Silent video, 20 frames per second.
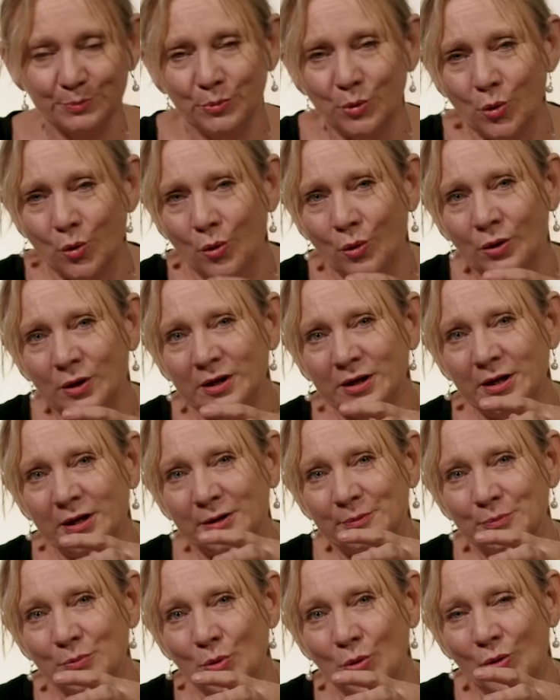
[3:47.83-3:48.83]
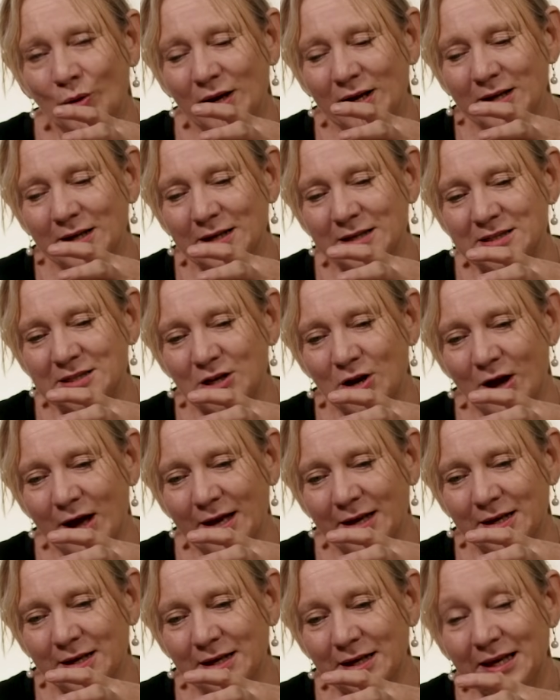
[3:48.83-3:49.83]
More, it's
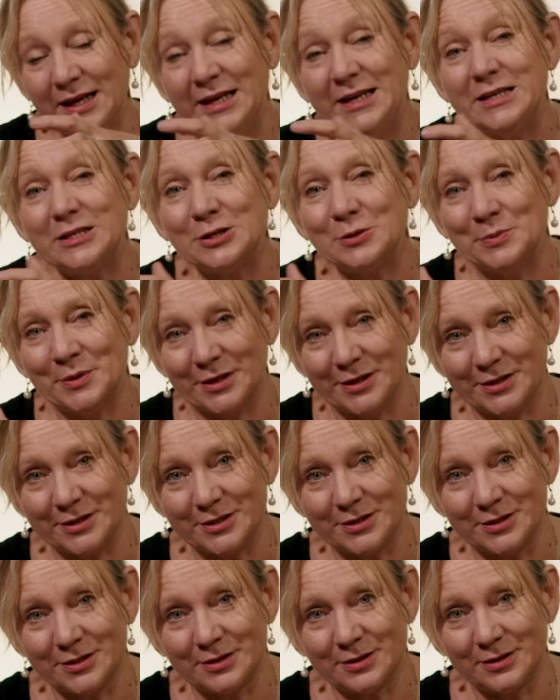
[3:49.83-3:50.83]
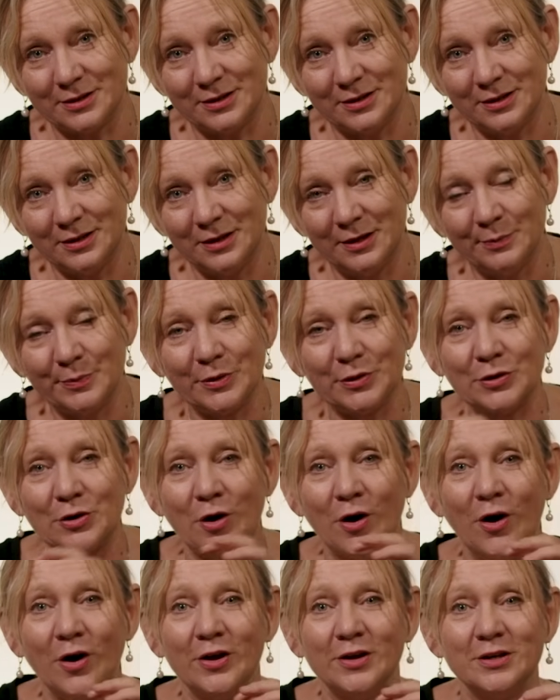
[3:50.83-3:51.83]
like intimate. But
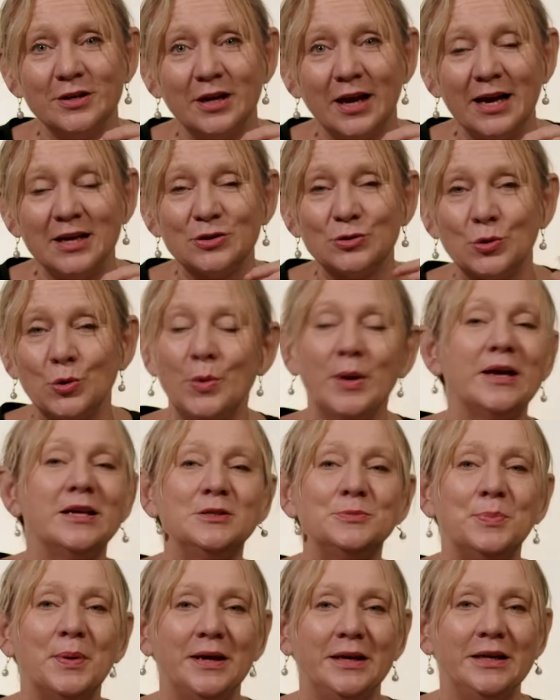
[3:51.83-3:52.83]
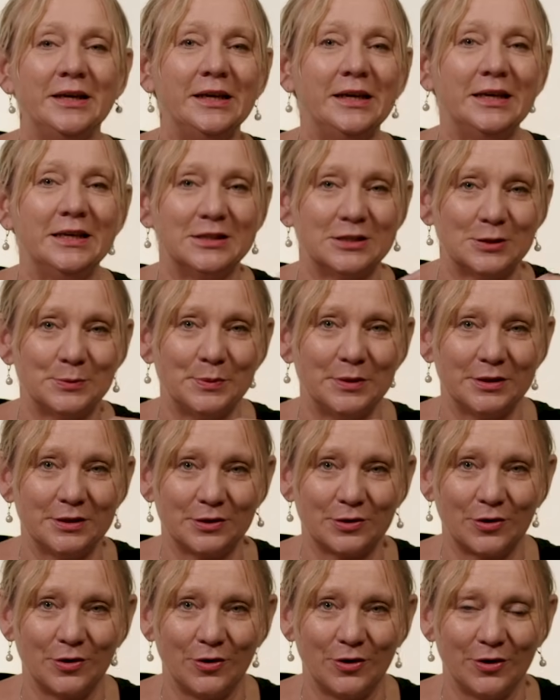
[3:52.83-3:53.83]
God has always been an
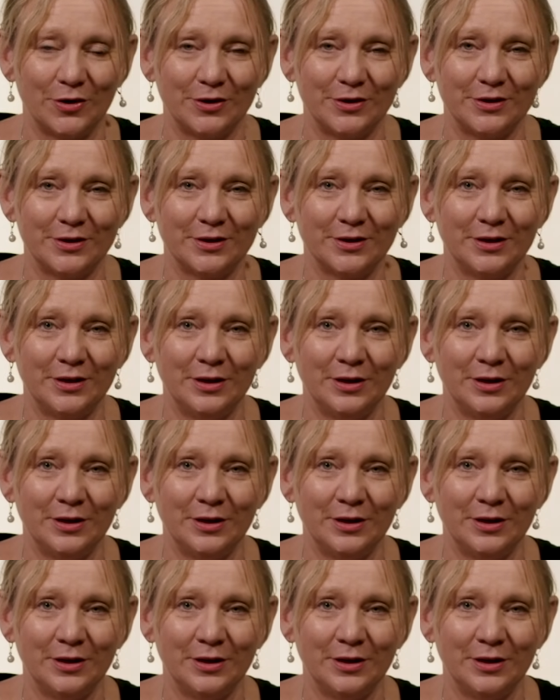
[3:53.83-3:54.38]
intimate God.